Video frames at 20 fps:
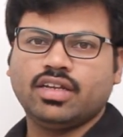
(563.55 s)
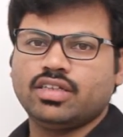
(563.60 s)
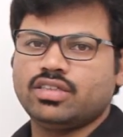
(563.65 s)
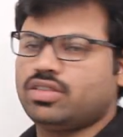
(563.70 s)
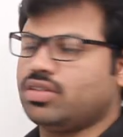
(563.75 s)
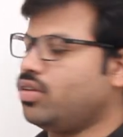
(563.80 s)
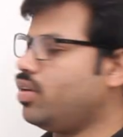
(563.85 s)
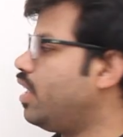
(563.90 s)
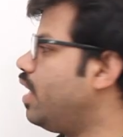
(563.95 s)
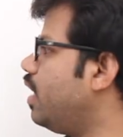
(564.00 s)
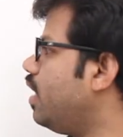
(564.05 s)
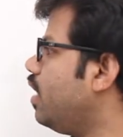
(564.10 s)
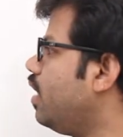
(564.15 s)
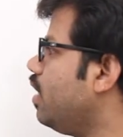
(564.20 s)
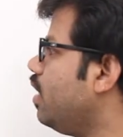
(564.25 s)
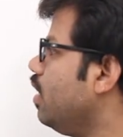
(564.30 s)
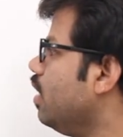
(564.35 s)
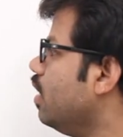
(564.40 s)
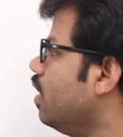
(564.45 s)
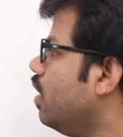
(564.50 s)
So
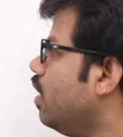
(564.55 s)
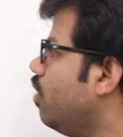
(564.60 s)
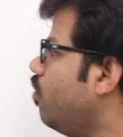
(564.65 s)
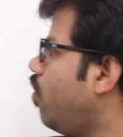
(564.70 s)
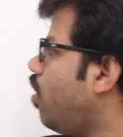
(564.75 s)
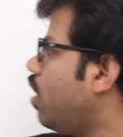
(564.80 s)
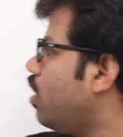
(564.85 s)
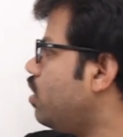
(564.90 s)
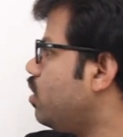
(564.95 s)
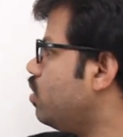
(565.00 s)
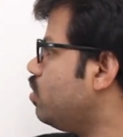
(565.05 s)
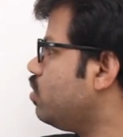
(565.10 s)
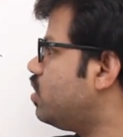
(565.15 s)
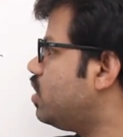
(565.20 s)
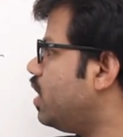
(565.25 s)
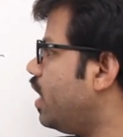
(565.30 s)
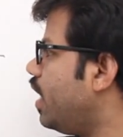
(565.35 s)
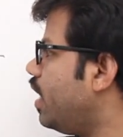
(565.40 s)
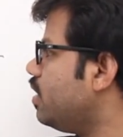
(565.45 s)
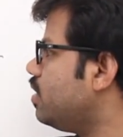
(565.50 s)
he want to
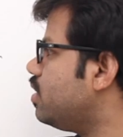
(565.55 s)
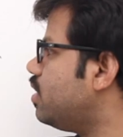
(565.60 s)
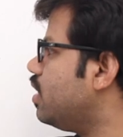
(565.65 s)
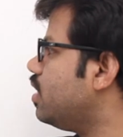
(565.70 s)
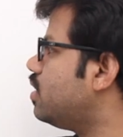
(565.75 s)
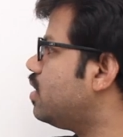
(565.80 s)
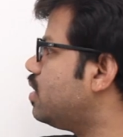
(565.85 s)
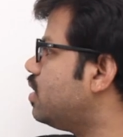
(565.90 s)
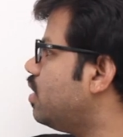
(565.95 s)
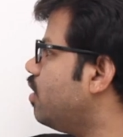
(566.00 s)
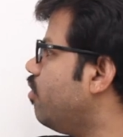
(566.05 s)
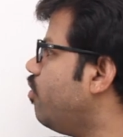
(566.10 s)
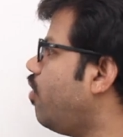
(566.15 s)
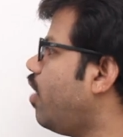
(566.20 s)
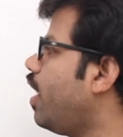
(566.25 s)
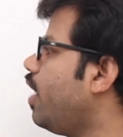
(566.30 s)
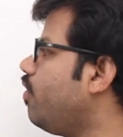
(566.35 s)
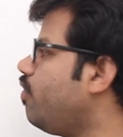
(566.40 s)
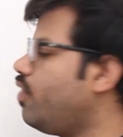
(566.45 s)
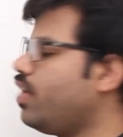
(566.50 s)
change this
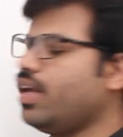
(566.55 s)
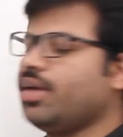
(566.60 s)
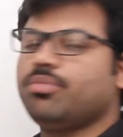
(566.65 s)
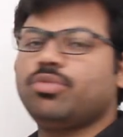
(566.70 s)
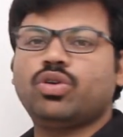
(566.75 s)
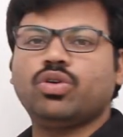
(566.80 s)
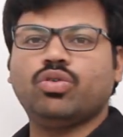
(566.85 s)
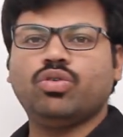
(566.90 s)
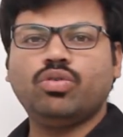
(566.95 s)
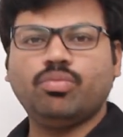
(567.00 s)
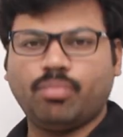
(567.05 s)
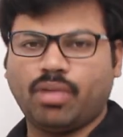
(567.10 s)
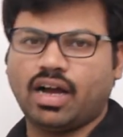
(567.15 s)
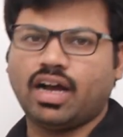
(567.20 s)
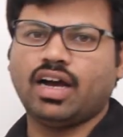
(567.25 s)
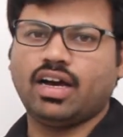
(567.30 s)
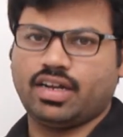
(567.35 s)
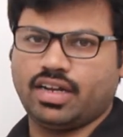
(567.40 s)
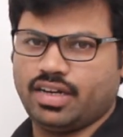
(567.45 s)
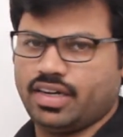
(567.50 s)
wife name to
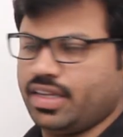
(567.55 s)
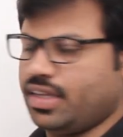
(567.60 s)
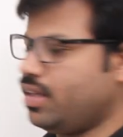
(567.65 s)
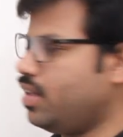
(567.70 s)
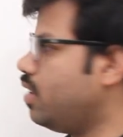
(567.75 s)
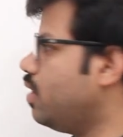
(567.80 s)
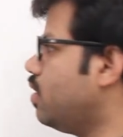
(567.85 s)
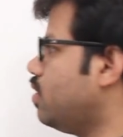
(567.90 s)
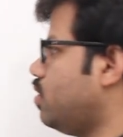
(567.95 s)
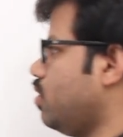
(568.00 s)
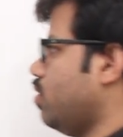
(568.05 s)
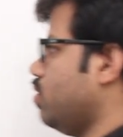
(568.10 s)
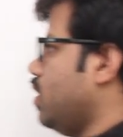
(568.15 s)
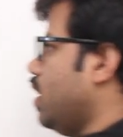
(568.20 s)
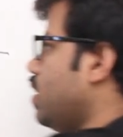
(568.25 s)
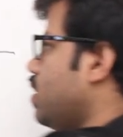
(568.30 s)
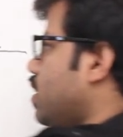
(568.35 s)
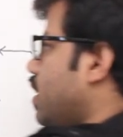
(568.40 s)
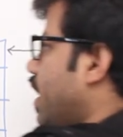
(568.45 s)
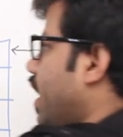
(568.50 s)
Maharani. So
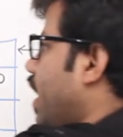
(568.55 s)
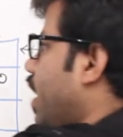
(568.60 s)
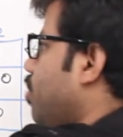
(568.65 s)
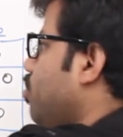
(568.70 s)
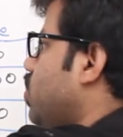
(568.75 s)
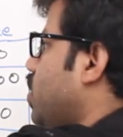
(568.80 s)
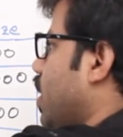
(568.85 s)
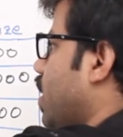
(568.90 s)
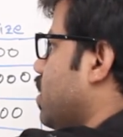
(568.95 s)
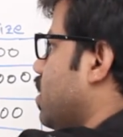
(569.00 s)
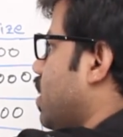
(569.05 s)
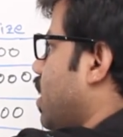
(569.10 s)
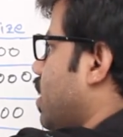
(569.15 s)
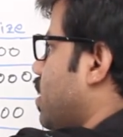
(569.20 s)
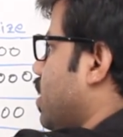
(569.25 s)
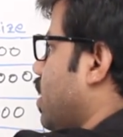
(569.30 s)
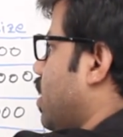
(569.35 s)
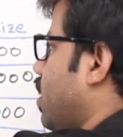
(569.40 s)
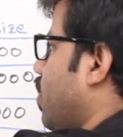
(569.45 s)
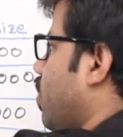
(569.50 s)
just name change,
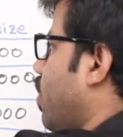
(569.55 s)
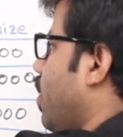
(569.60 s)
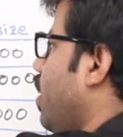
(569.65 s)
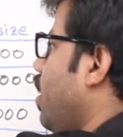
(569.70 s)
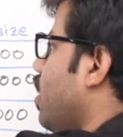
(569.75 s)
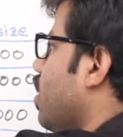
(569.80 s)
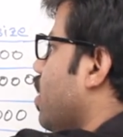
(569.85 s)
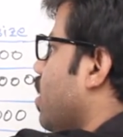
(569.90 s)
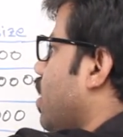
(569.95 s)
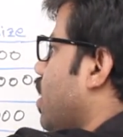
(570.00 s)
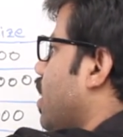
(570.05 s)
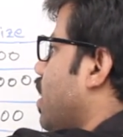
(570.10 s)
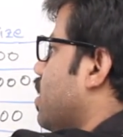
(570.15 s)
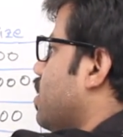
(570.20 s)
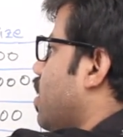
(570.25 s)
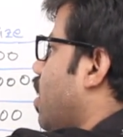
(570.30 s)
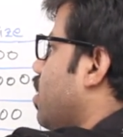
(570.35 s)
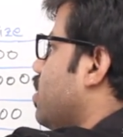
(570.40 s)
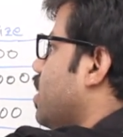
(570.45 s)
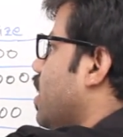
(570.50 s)
that's it. Okay,
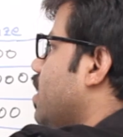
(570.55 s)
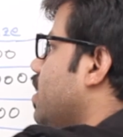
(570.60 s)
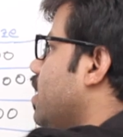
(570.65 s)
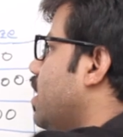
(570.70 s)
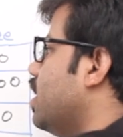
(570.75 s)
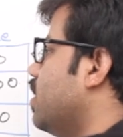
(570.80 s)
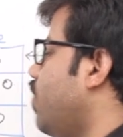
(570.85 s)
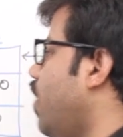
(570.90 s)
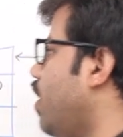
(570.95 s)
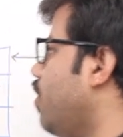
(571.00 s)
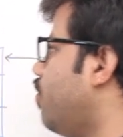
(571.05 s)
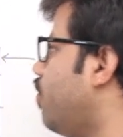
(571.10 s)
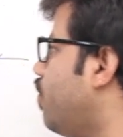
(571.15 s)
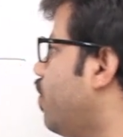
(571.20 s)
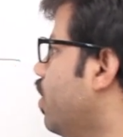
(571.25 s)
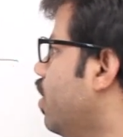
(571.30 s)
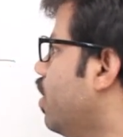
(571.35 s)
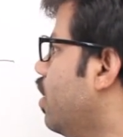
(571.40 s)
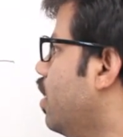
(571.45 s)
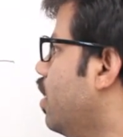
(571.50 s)
he's not changing his wife.